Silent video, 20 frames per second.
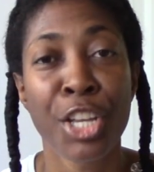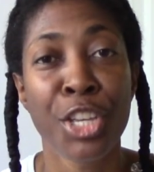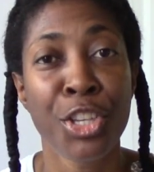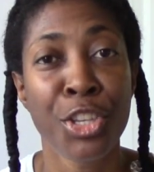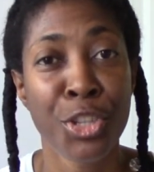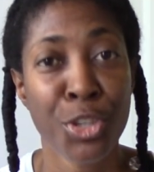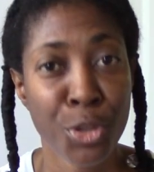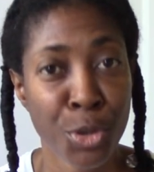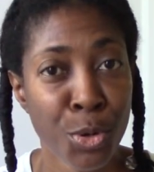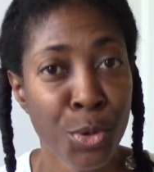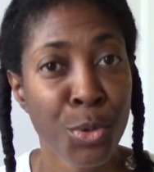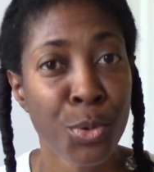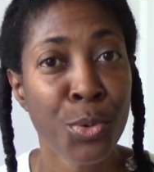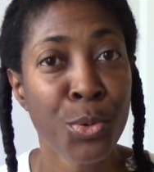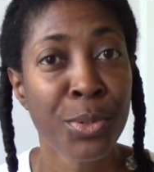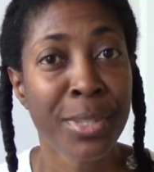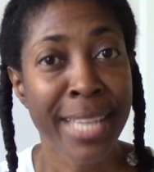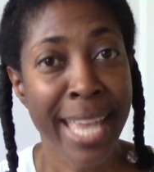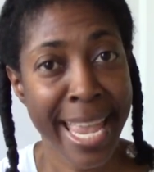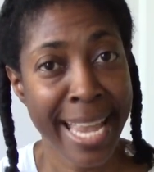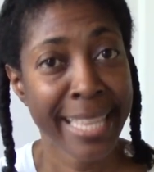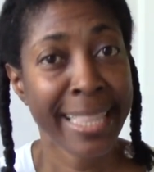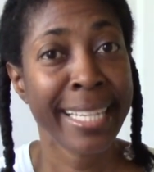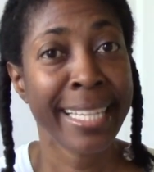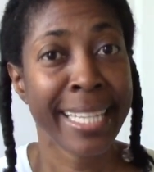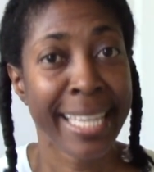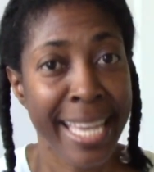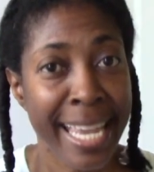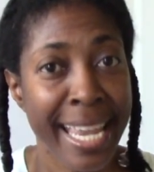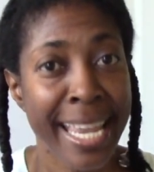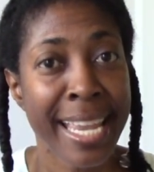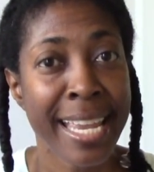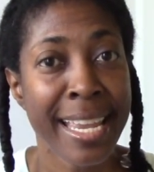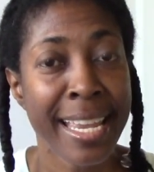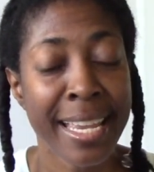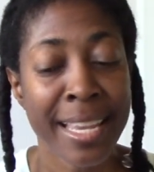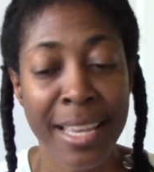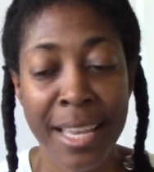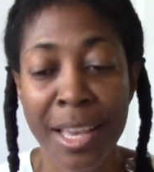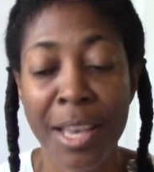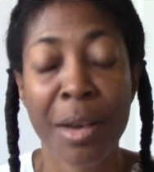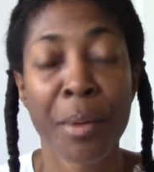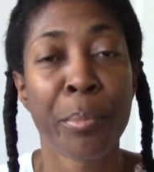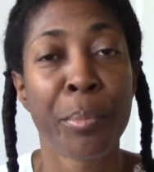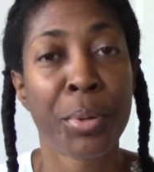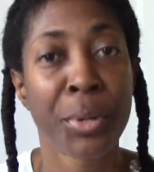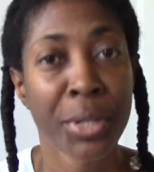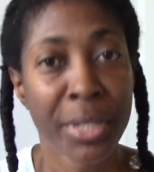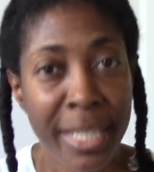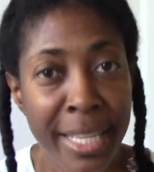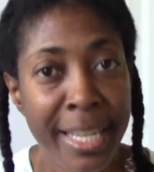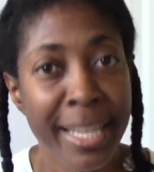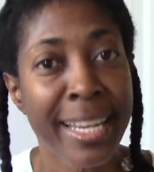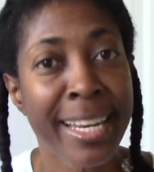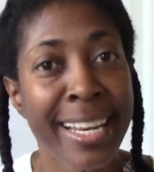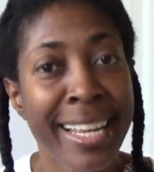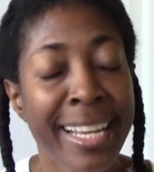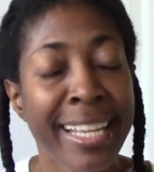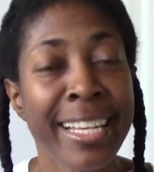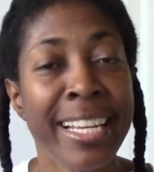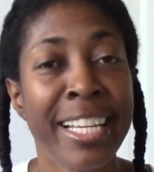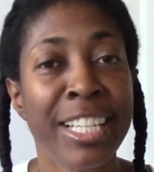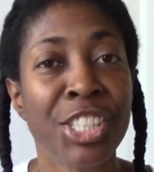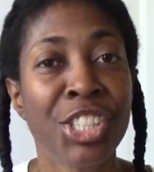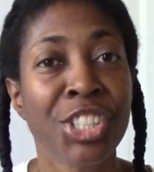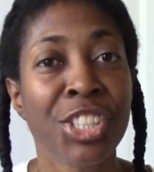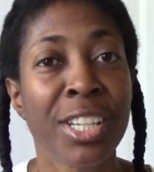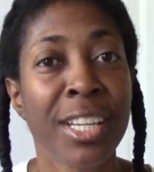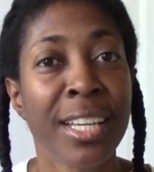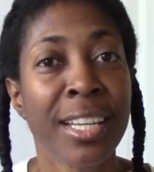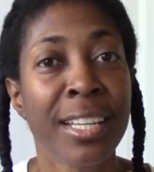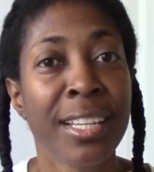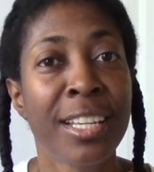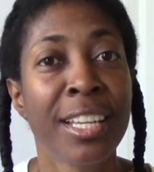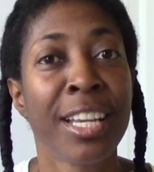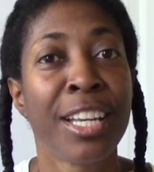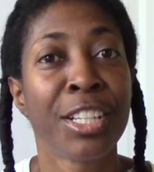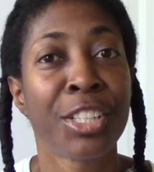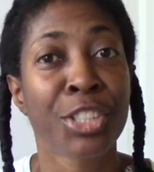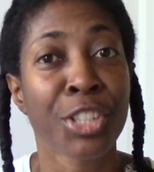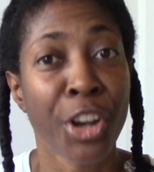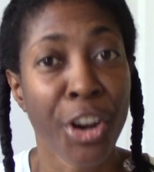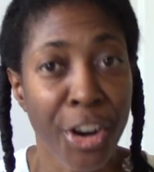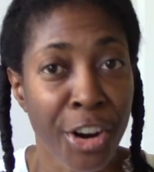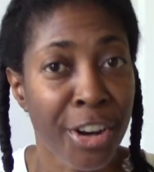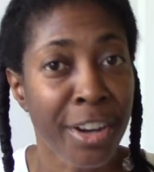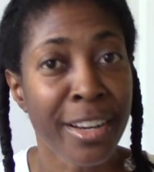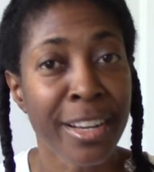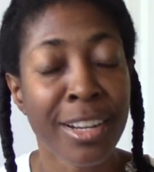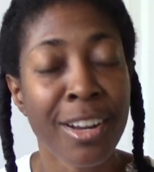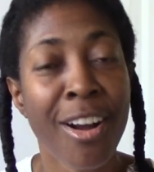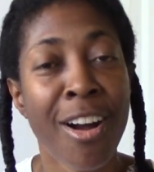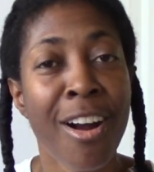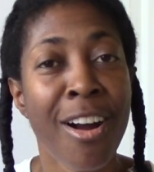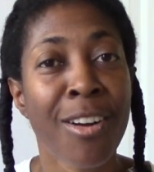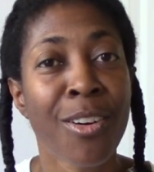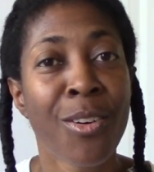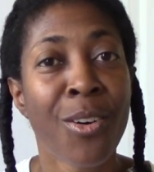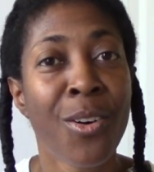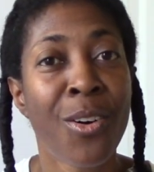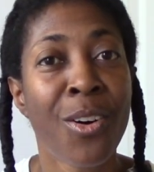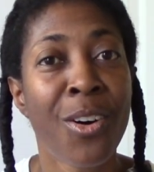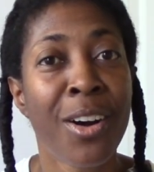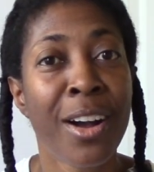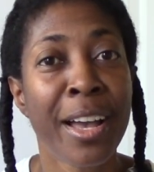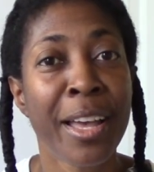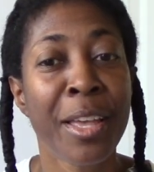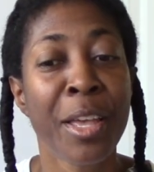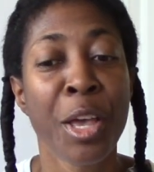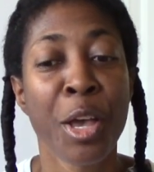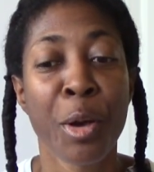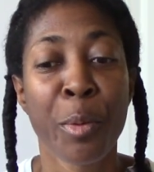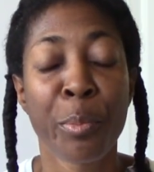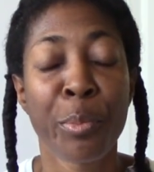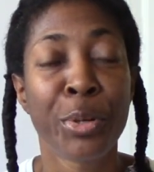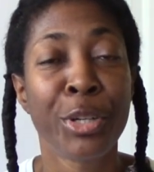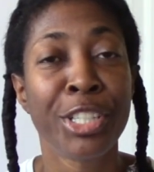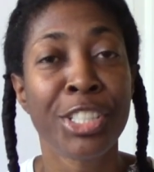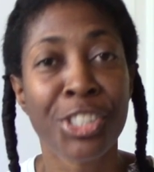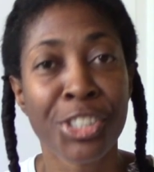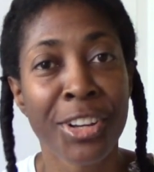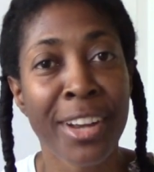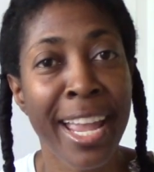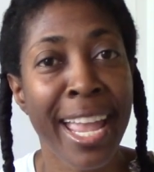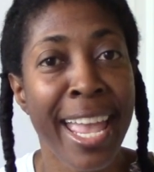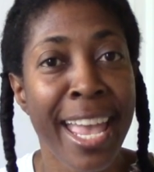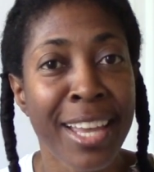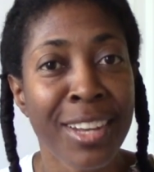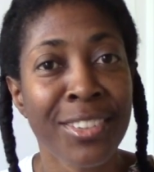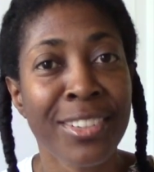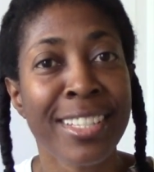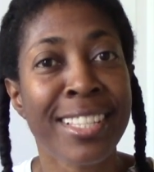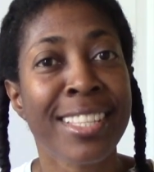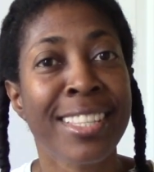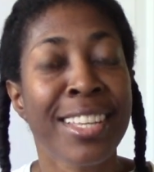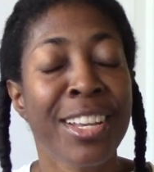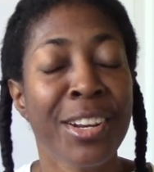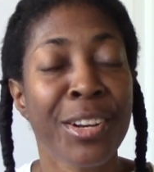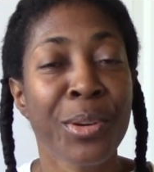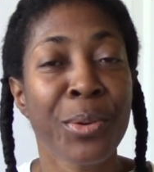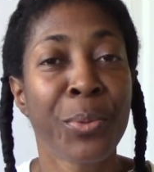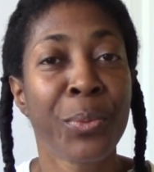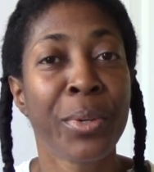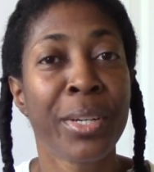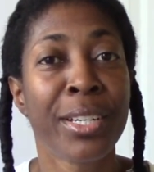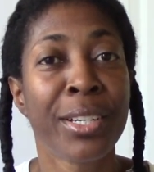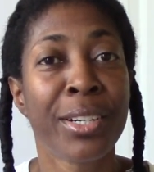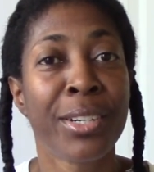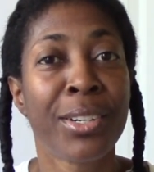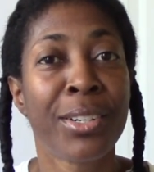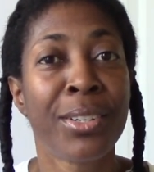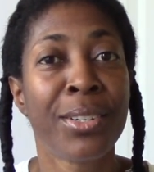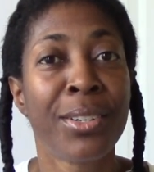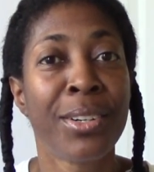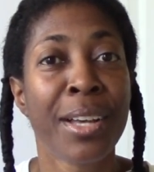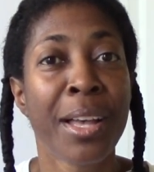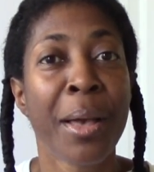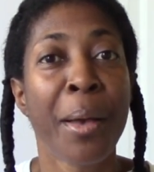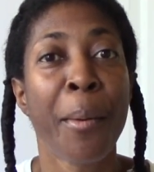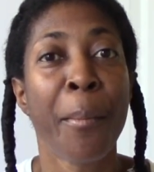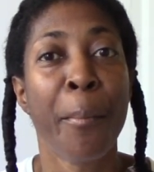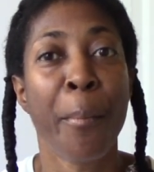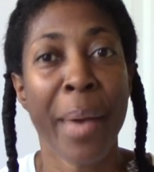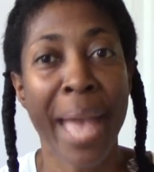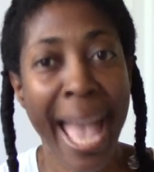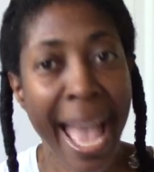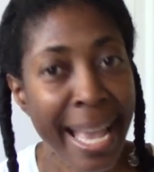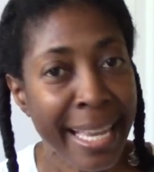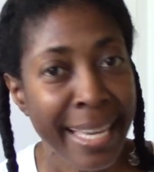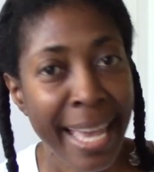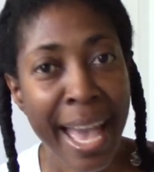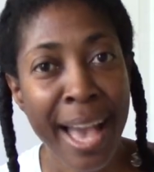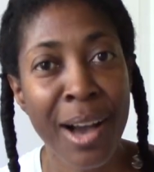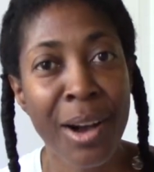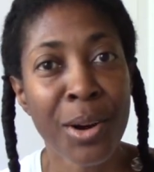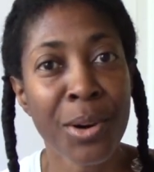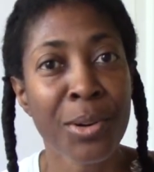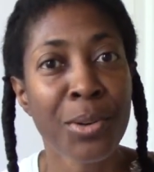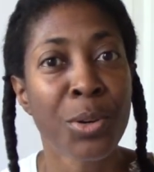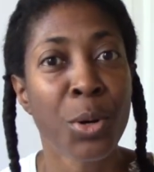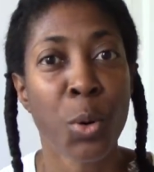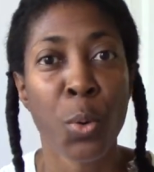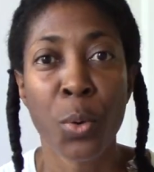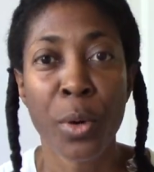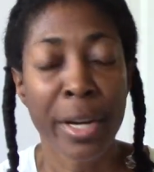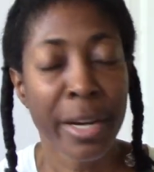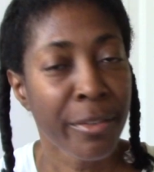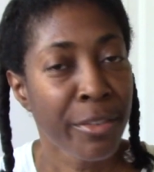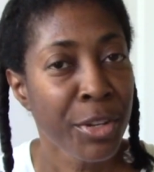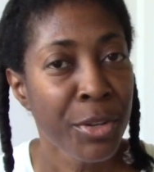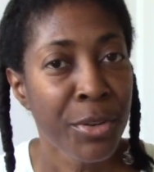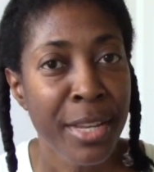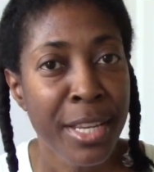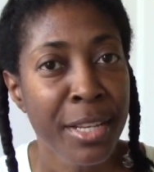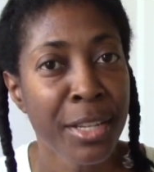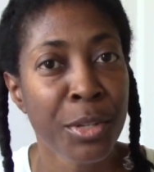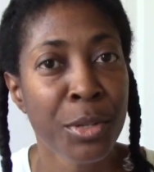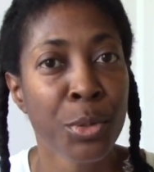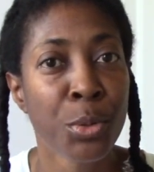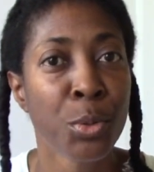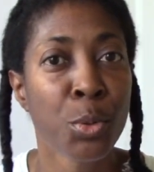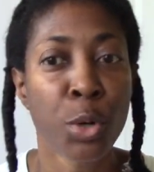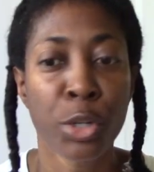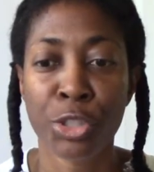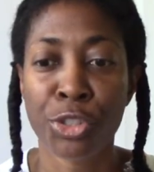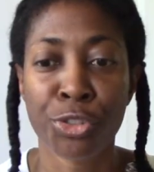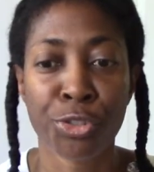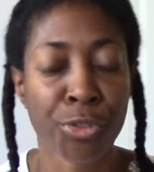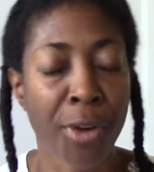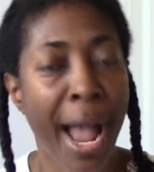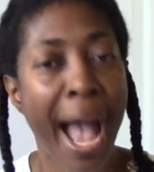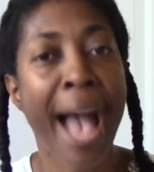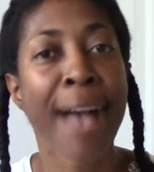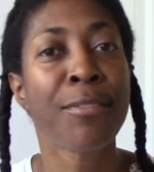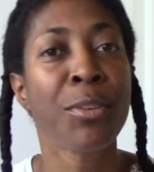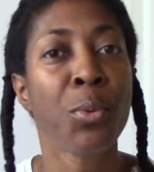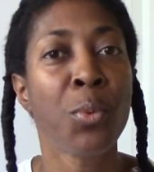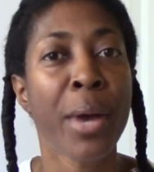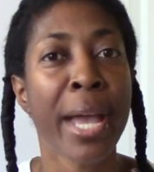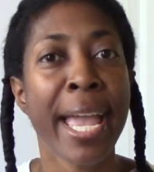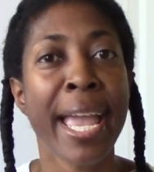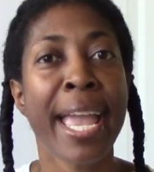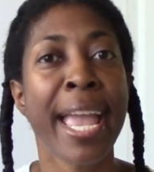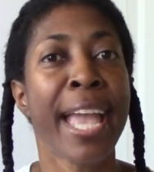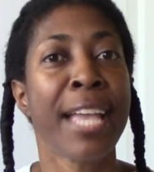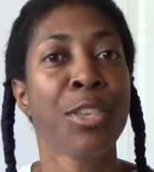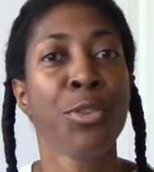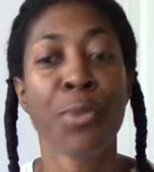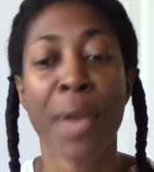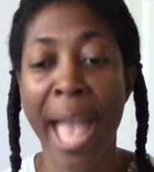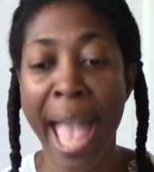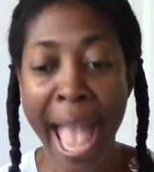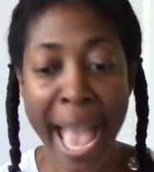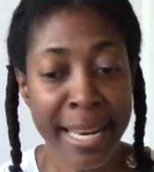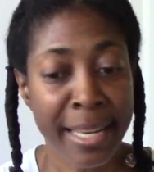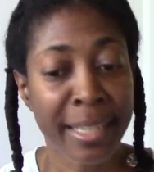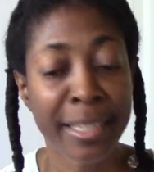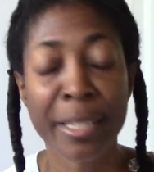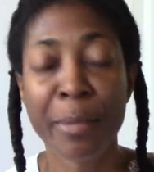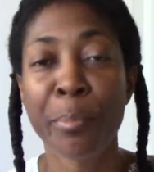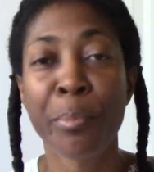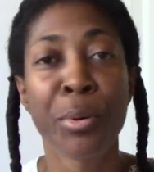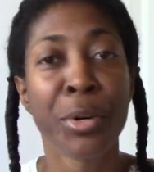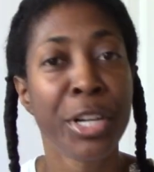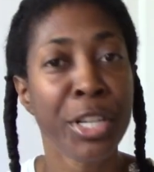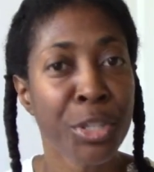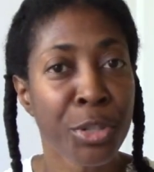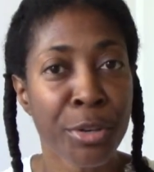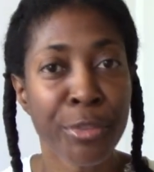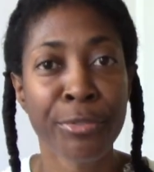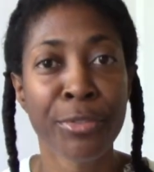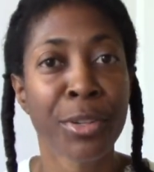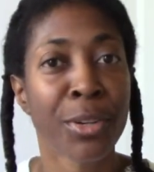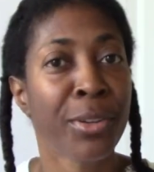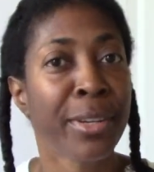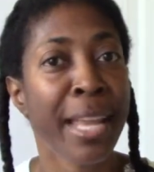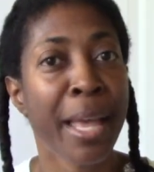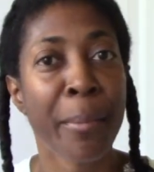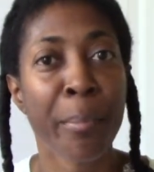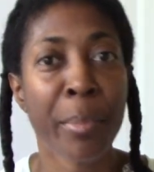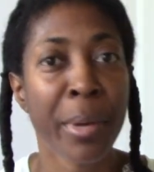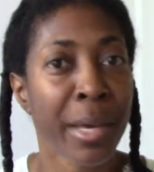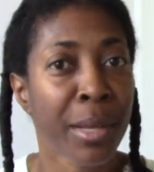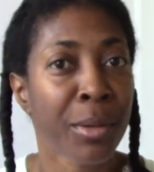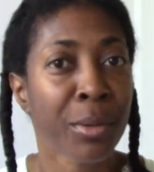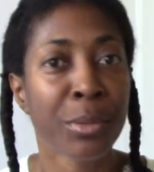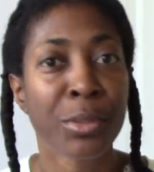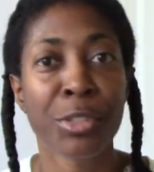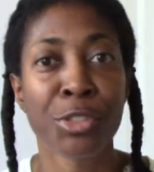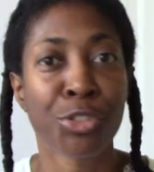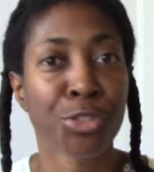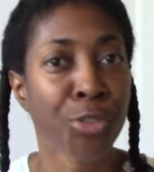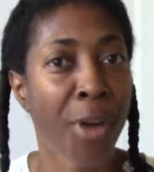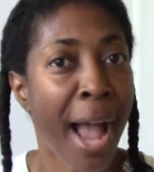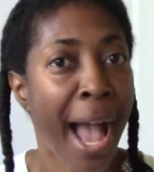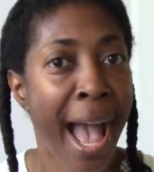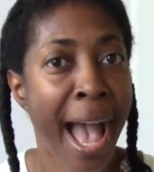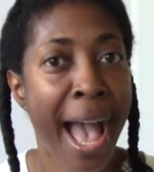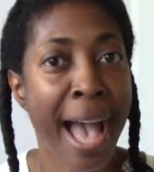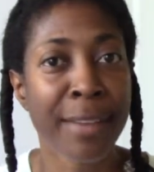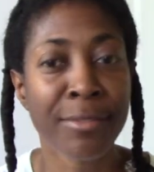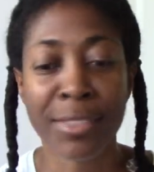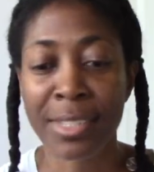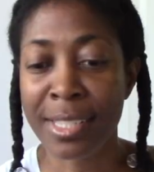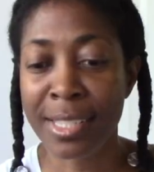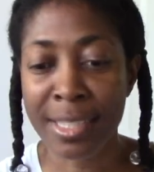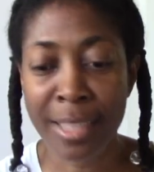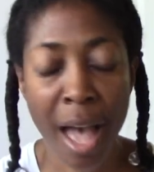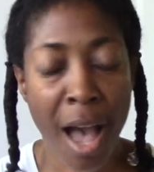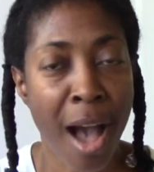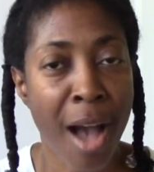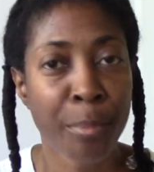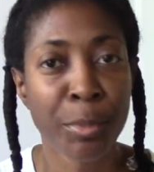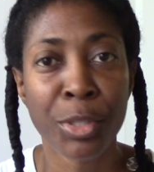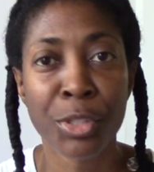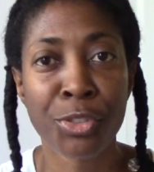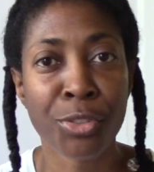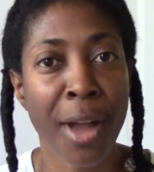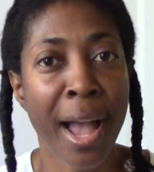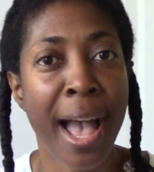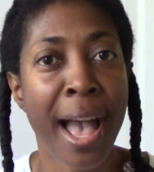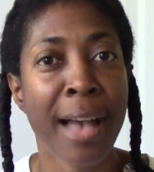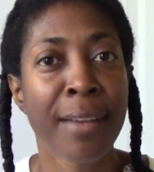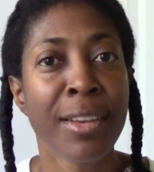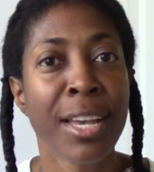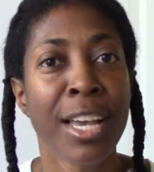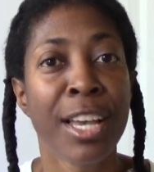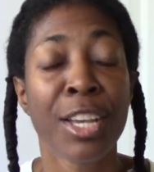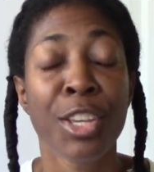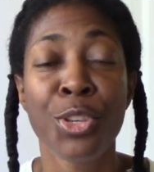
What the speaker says: you take the key, put it in the ignition, turn the car on, put your hand on the steering wheel, back out, or whatever you need to do, or drive away, and you're actively putting your foot on that pedal to drive, to stop, to drive.